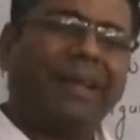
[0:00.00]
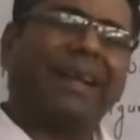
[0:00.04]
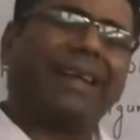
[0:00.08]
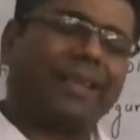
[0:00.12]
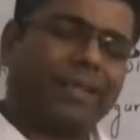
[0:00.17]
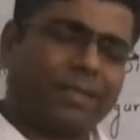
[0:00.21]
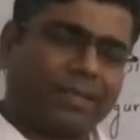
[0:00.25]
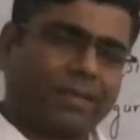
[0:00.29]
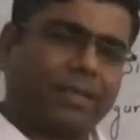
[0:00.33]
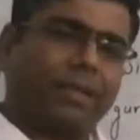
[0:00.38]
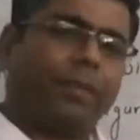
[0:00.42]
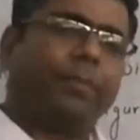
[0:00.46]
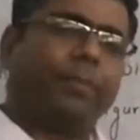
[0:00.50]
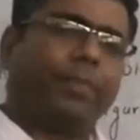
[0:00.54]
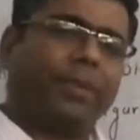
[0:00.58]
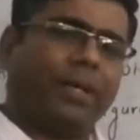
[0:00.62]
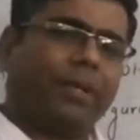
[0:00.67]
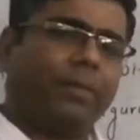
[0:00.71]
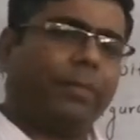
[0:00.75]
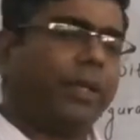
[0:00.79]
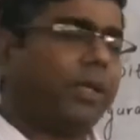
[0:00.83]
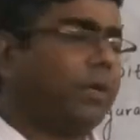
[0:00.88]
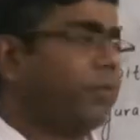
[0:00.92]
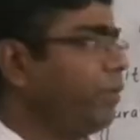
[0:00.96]
Let us
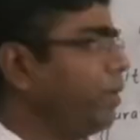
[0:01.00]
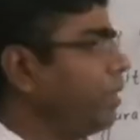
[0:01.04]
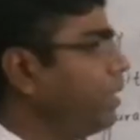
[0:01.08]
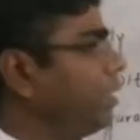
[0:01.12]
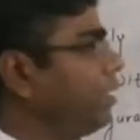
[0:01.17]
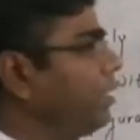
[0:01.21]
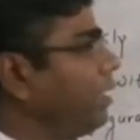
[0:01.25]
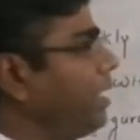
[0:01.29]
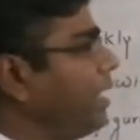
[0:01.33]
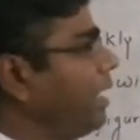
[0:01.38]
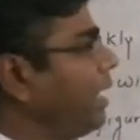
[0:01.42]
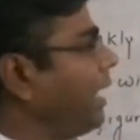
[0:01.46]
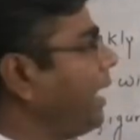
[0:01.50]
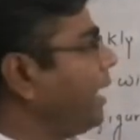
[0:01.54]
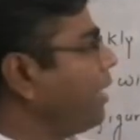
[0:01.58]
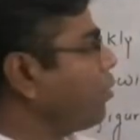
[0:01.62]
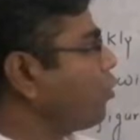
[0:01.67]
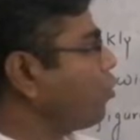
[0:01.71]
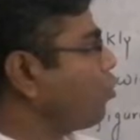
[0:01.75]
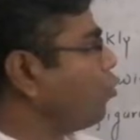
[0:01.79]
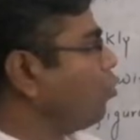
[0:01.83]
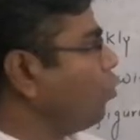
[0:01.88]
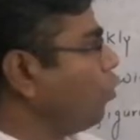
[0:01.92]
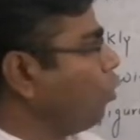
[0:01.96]
compare between
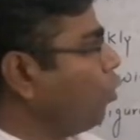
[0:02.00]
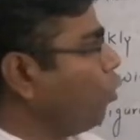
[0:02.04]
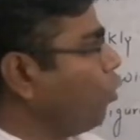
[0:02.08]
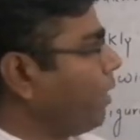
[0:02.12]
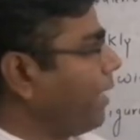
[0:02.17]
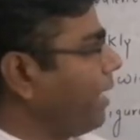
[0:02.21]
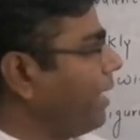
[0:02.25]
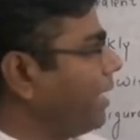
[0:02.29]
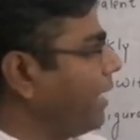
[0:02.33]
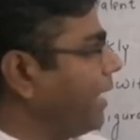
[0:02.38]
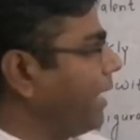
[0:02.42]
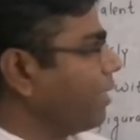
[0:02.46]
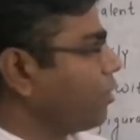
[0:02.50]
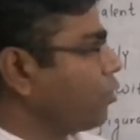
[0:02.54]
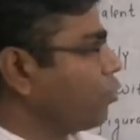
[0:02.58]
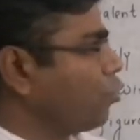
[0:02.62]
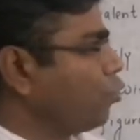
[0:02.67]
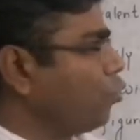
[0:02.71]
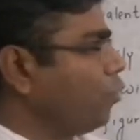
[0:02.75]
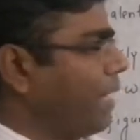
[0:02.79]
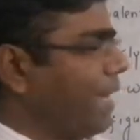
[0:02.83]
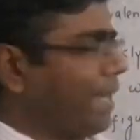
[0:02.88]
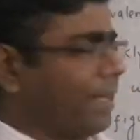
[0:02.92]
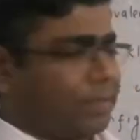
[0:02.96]
H2O and
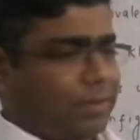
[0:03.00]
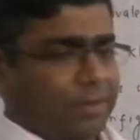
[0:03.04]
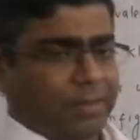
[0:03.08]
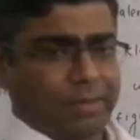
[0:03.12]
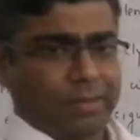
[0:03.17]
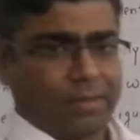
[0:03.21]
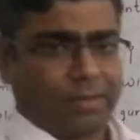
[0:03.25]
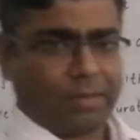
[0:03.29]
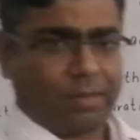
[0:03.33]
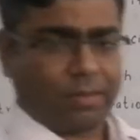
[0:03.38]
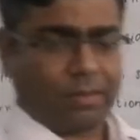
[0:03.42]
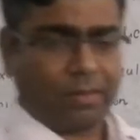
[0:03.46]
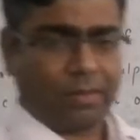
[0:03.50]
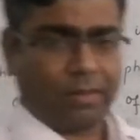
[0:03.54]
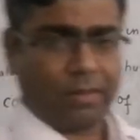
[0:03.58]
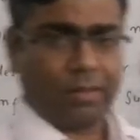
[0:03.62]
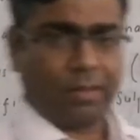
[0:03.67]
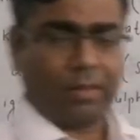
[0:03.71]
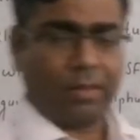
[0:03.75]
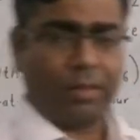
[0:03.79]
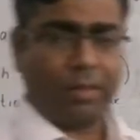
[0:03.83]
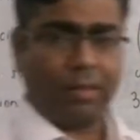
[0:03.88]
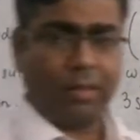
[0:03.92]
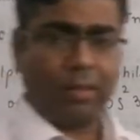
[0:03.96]
H2S,
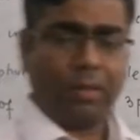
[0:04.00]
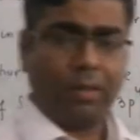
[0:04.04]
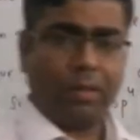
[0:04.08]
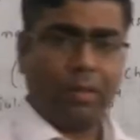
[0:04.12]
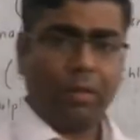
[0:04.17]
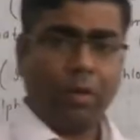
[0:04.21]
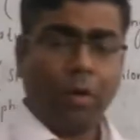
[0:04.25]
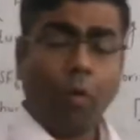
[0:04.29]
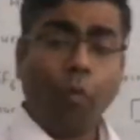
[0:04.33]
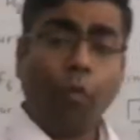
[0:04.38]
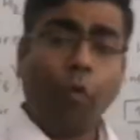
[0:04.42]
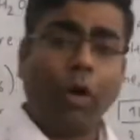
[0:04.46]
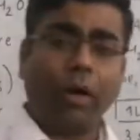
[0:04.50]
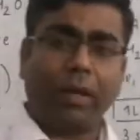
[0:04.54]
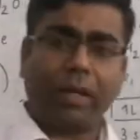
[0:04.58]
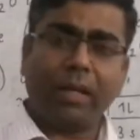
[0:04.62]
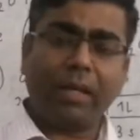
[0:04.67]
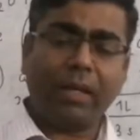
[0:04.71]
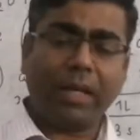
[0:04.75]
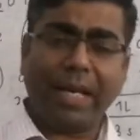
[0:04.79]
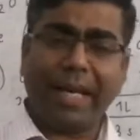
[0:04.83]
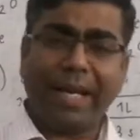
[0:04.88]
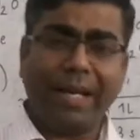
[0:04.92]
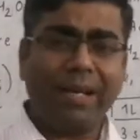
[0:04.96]

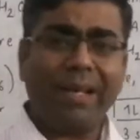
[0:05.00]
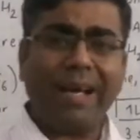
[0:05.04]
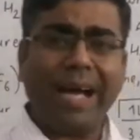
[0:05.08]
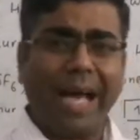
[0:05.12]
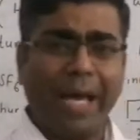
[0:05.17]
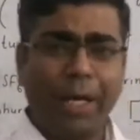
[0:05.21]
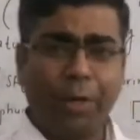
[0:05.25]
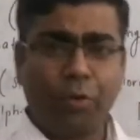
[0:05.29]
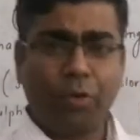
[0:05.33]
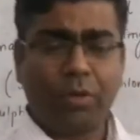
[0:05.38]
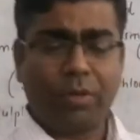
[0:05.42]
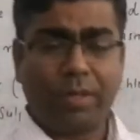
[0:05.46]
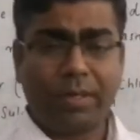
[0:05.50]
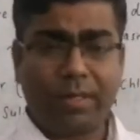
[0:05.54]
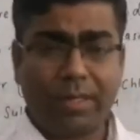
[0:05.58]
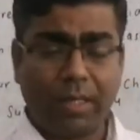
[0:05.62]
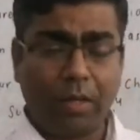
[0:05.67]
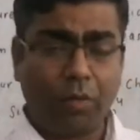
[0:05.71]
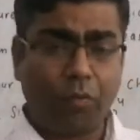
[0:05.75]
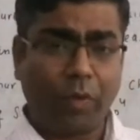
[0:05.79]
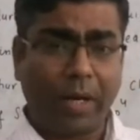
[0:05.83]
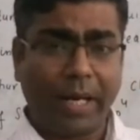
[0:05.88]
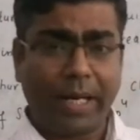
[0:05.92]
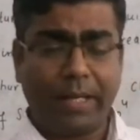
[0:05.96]
water and hydrogen
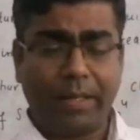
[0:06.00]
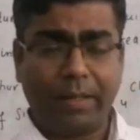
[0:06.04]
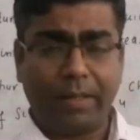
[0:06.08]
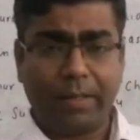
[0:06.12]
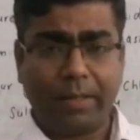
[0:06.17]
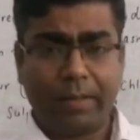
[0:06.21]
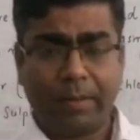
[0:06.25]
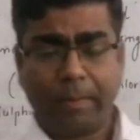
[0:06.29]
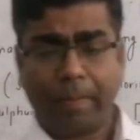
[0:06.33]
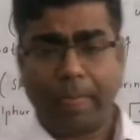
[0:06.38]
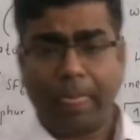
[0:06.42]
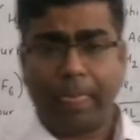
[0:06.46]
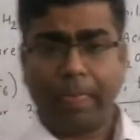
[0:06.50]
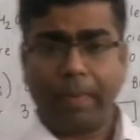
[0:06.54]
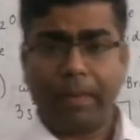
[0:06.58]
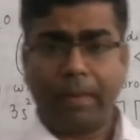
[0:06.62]
sulfide.